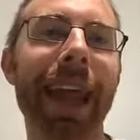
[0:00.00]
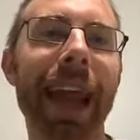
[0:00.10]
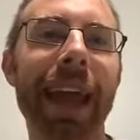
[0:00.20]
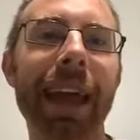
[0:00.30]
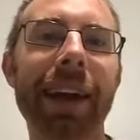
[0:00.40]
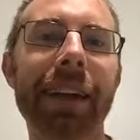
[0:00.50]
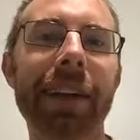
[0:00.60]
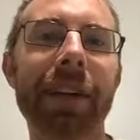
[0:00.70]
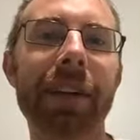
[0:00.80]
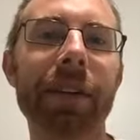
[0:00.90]

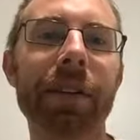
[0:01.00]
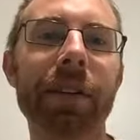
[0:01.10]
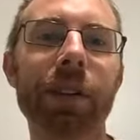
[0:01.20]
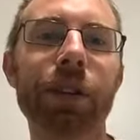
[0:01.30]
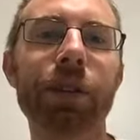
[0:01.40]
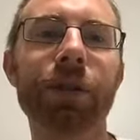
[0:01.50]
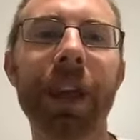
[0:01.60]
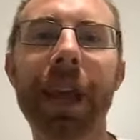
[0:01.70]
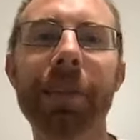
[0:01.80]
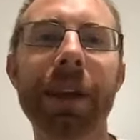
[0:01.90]
And you've
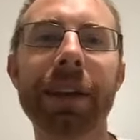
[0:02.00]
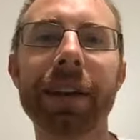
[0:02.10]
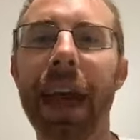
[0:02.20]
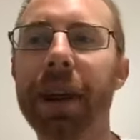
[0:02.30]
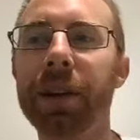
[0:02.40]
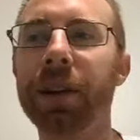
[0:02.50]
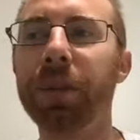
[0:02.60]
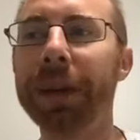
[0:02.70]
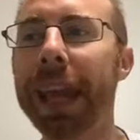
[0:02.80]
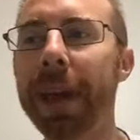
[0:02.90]
came in and you
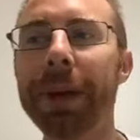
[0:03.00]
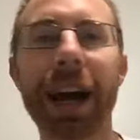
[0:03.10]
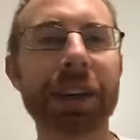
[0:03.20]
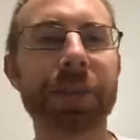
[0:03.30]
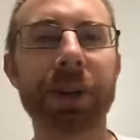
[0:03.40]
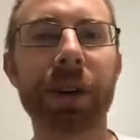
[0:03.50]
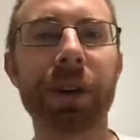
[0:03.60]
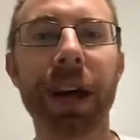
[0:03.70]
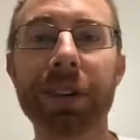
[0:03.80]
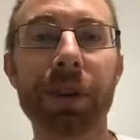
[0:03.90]
became an
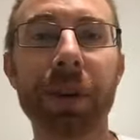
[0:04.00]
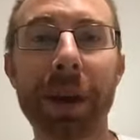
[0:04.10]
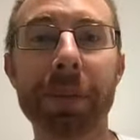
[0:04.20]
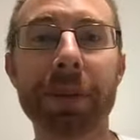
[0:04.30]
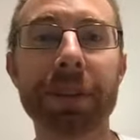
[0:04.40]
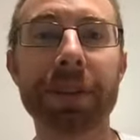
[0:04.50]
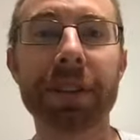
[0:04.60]
entrepreneur as a rebel.